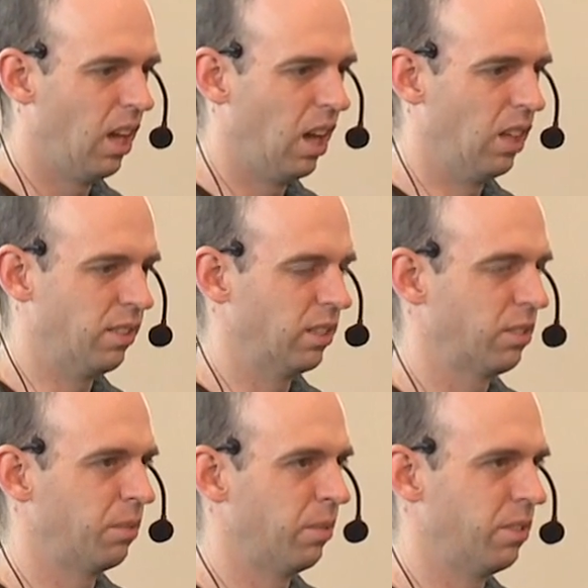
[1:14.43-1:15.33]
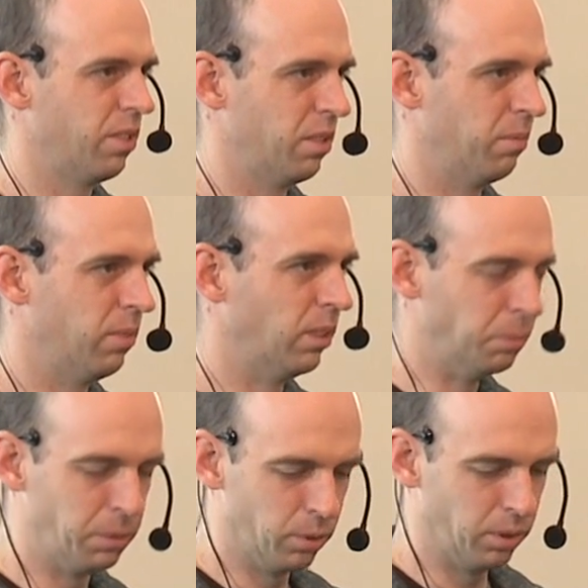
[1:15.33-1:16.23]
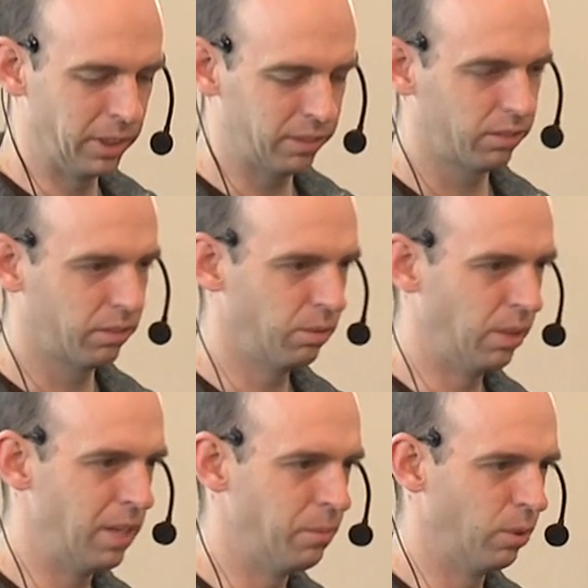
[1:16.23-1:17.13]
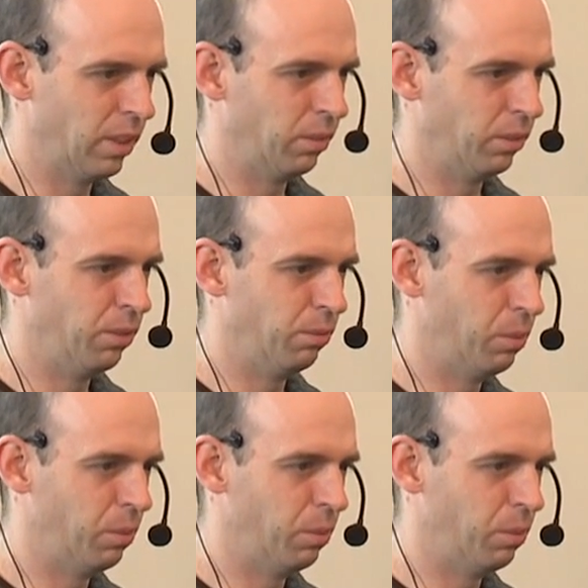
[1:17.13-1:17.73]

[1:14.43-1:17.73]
Uh, so I'll start with just a little bit more about who I am, what I do,